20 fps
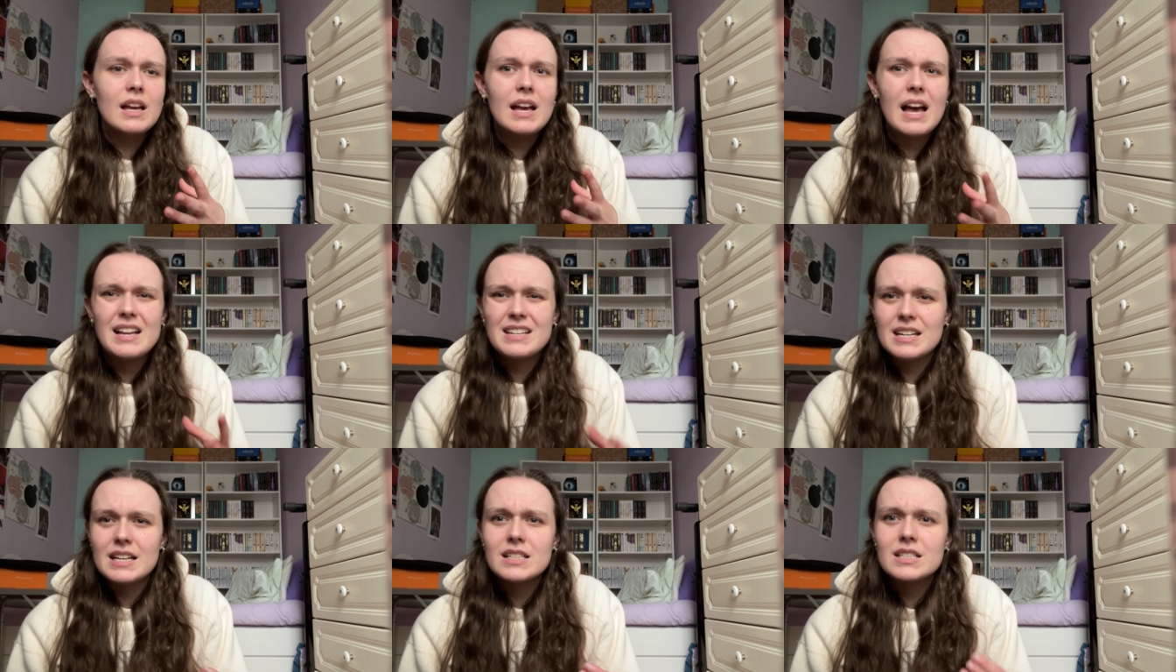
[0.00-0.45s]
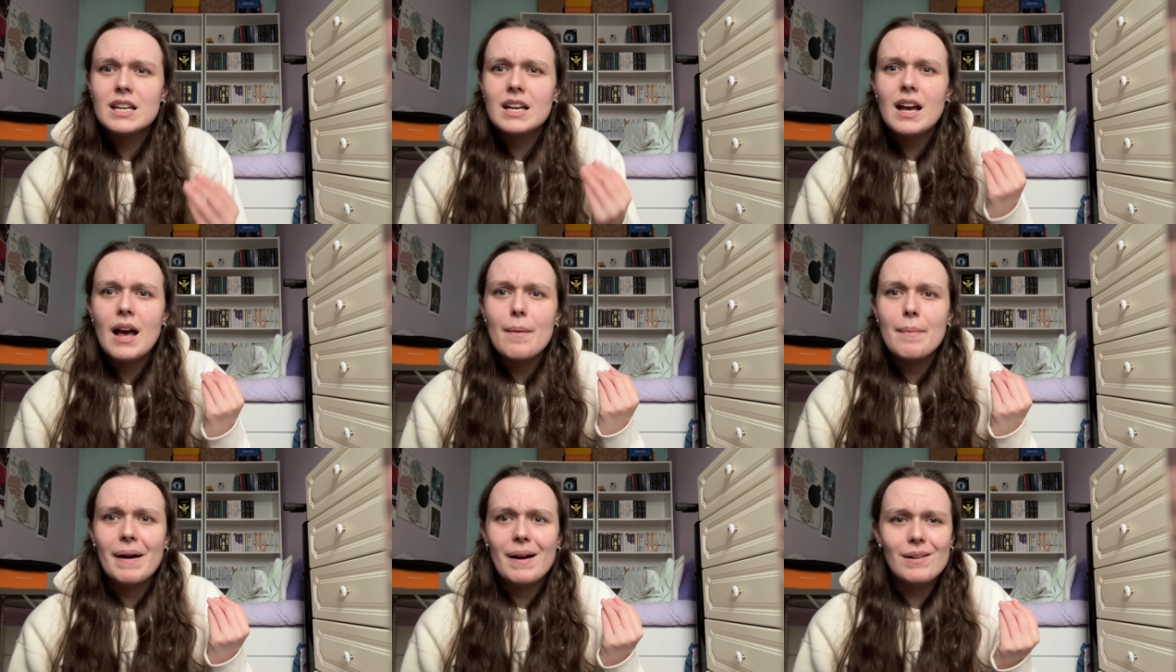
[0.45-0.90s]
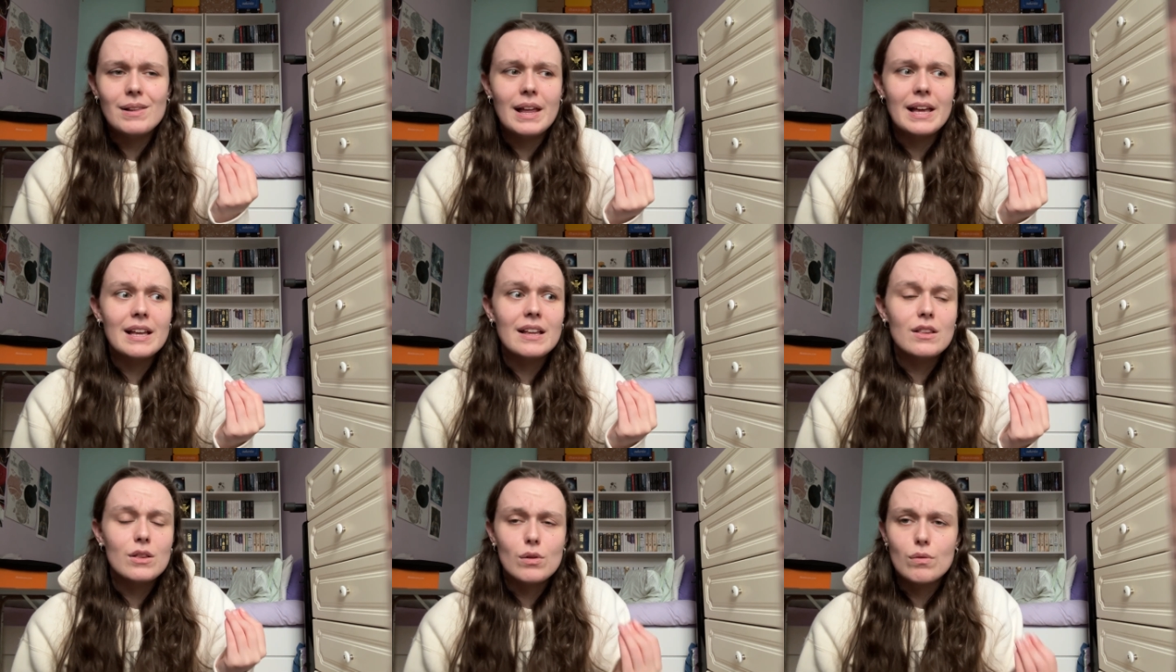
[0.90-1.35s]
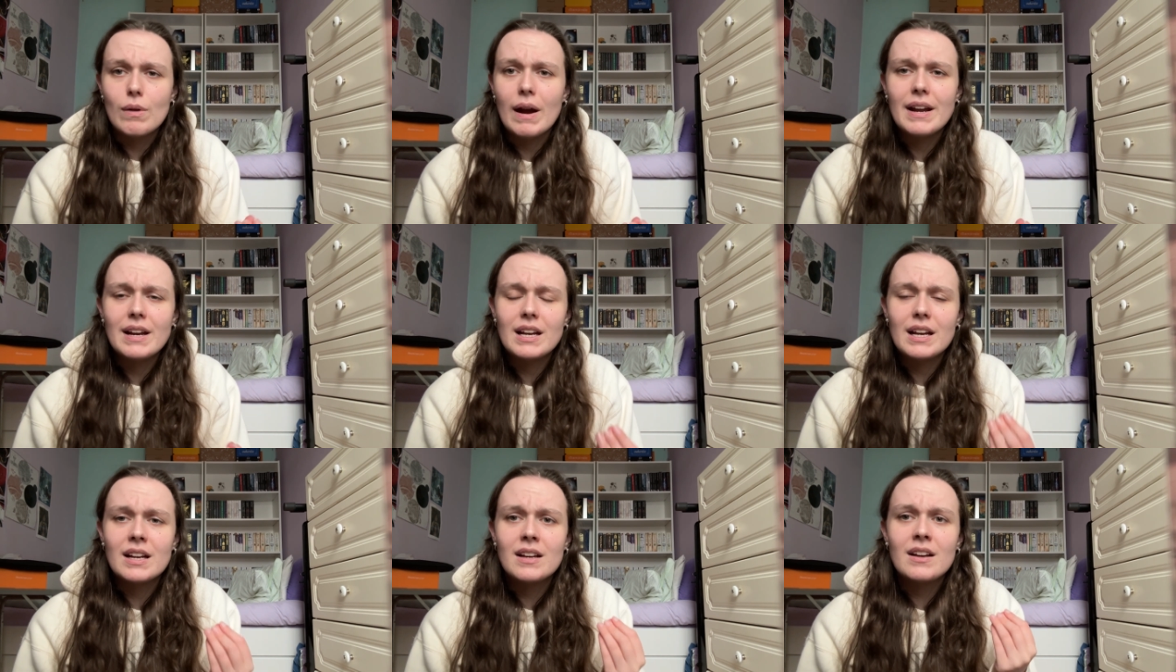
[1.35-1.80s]
addicting about like the
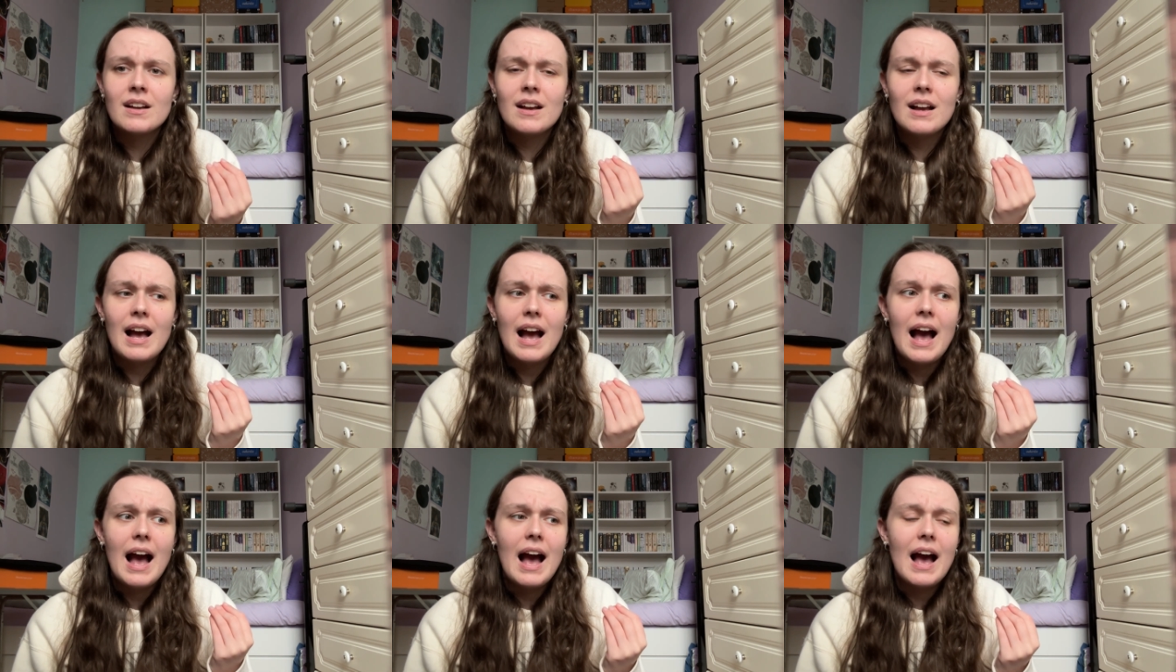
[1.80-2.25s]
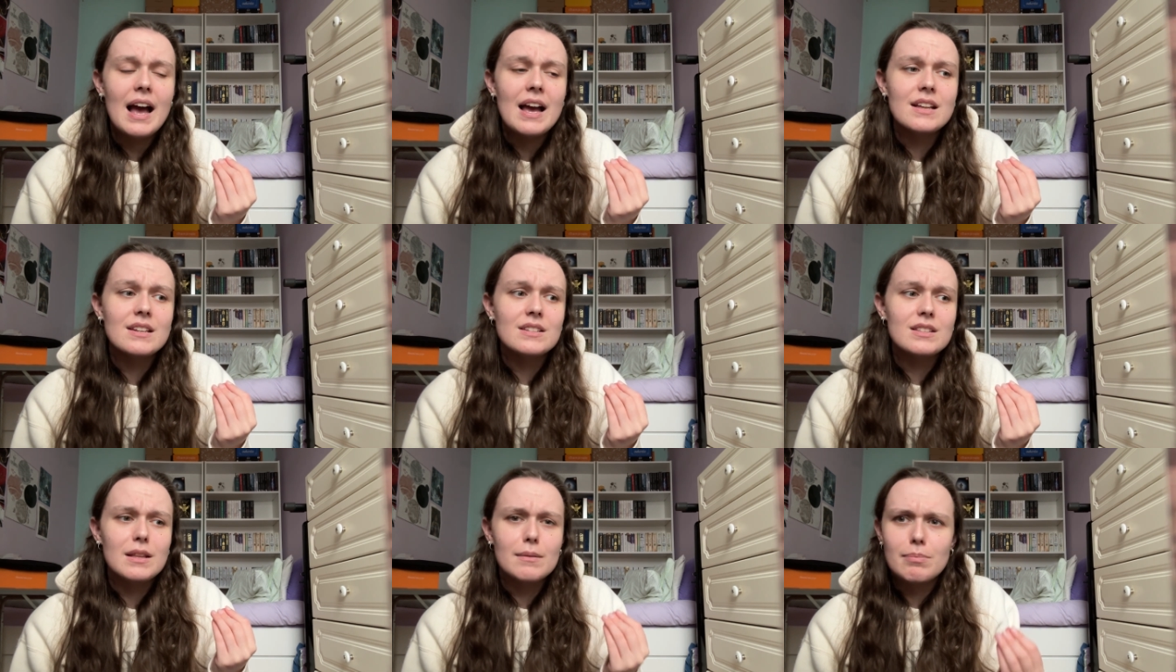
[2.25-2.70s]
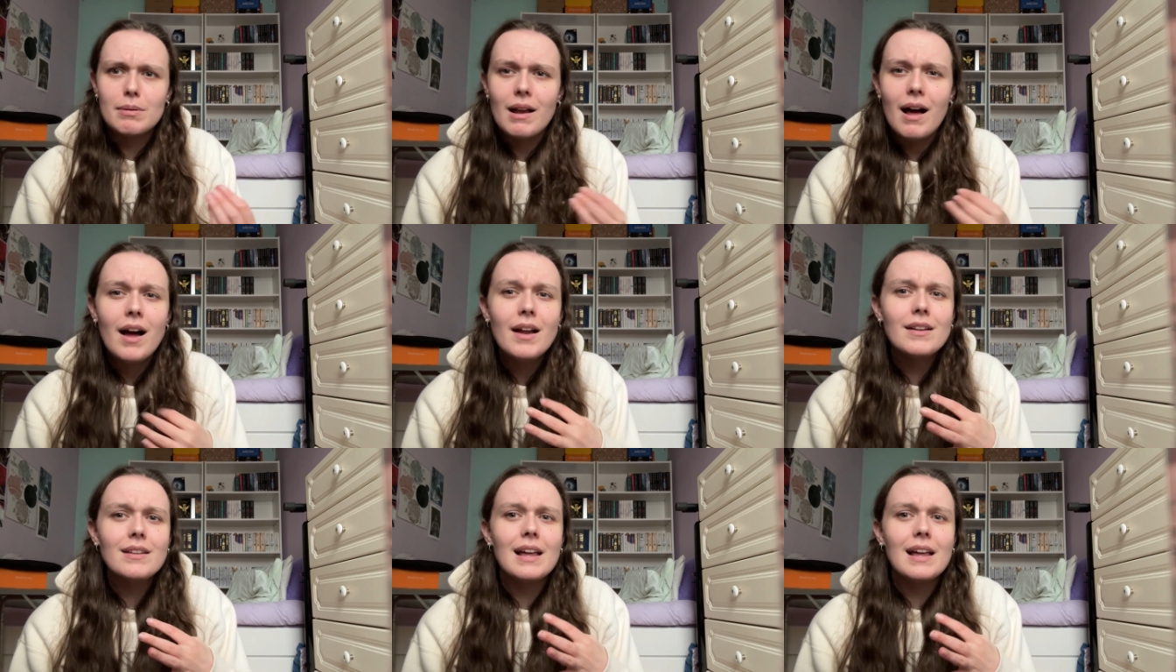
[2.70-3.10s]
writing and the plot.